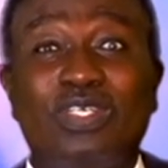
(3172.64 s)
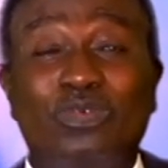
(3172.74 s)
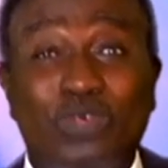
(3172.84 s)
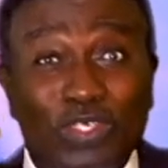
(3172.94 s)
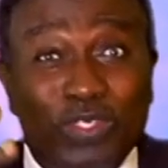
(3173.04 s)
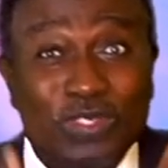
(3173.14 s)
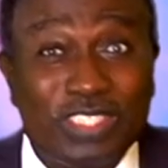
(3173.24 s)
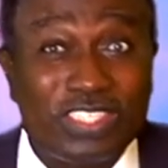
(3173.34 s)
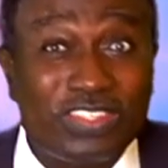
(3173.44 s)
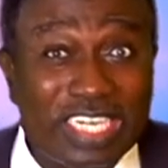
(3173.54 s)
Would you use
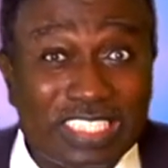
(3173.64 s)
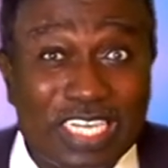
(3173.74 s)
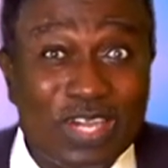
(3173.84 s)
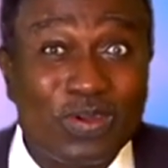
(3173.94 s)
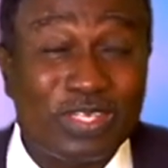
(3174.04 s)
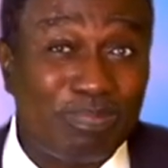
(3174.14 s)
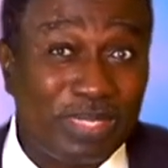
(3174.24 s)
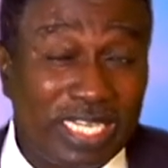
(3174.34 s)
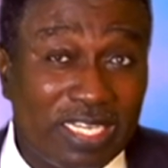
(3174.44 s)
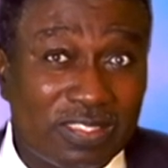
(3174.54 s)
the tractor or the
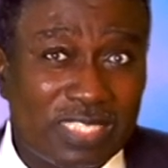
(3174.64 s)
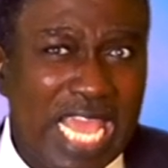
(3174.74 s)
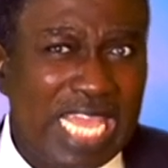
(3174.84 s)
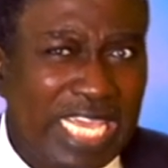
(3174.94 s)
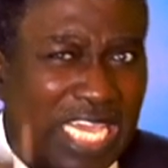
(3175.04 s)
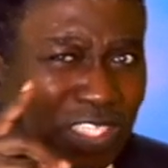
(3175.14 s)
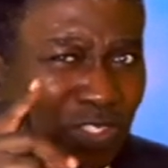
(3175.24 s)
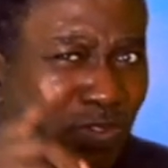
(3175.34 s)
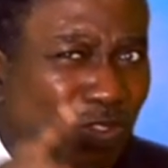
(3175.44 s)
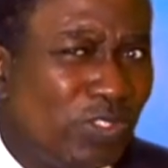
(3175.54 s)
pickaxe? I guess
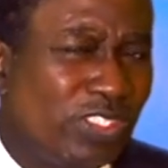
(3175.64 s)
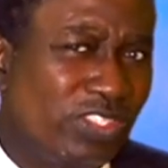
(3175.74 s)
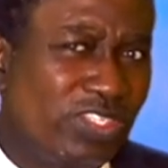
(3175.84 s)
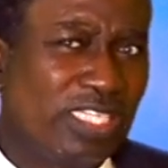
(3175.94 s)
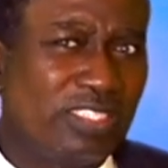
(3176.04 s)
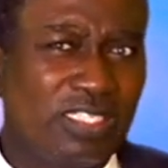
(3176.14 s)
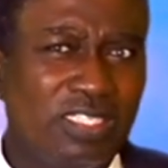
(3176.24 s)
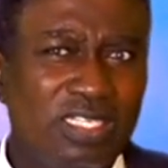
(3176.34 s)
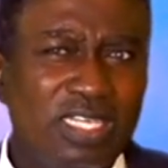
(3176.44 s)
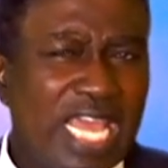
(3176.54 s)
you use the tractor.
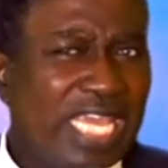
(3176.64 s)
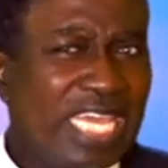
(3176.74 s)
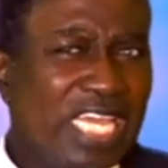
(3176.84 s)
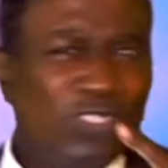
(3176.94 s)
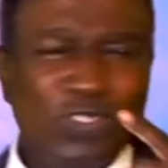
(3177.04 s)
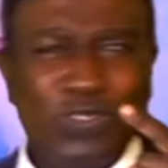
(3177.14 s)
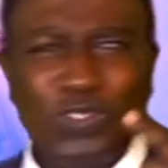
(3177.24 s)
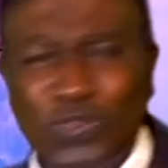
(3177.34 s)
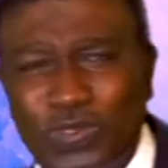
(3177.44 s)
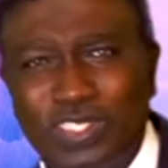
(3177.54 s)
I guess you
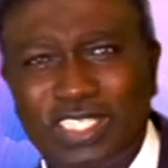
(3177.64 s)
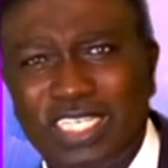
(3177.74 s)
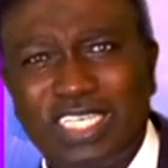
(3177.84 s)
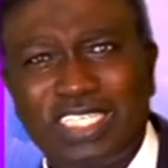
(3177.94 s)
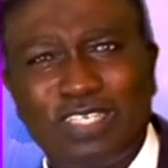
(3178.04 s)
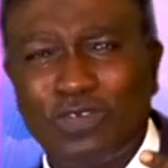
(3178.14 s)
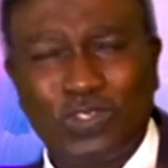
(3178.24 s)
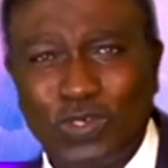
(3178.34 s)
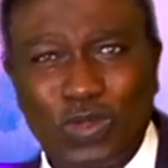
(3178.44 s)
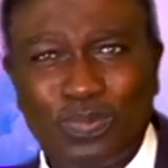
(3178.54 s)
use the
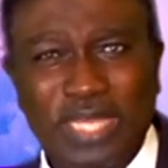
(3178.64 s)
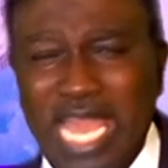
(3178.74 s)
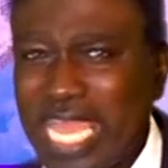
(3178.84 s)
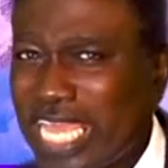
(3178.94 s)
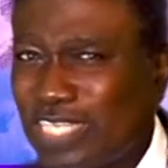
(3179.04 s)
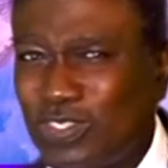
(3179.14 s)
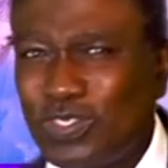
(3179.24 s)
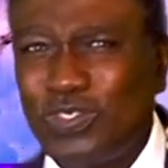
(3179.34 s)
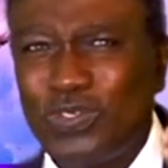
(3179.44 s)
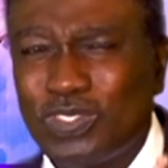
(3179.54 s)
photocopier. I guess you
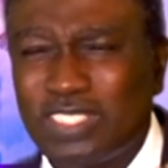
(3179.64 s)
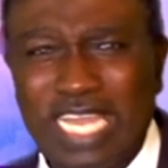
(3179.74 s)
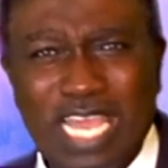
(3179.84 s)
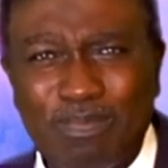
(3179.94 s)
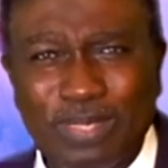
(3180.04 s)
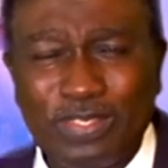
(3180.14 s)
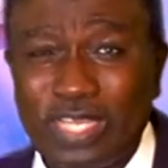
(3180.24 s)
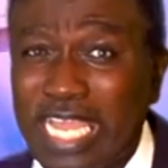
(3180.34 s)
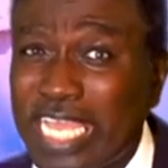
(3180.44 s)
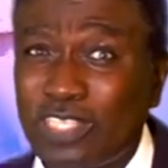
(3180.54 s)
use the airplane.
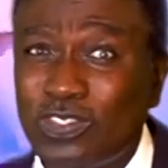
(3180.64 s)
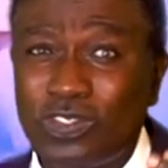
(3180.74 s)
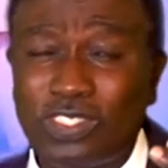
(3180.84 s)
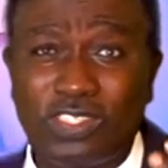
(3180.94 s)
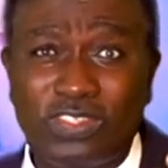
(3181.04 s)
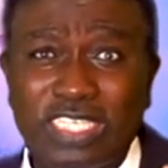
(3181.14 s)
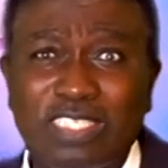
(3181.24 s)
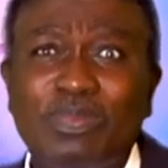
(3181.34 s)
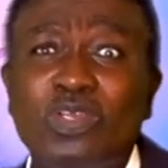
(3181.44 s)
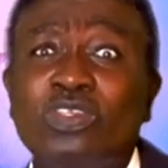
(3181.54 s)
I guess you use the
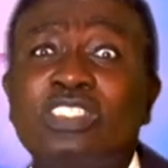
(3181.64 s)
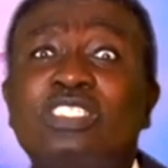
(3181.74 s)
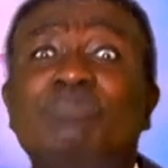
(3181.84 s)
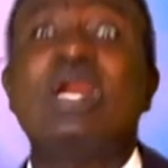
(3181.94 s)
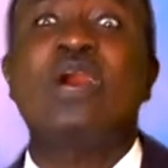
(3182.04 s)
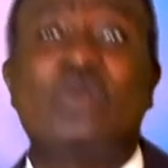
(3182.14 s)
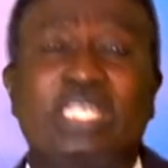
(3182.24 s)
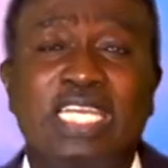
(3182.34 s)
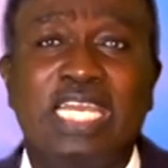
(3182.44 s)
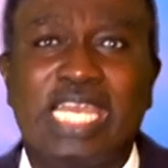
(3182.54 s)
tractor because it's powered.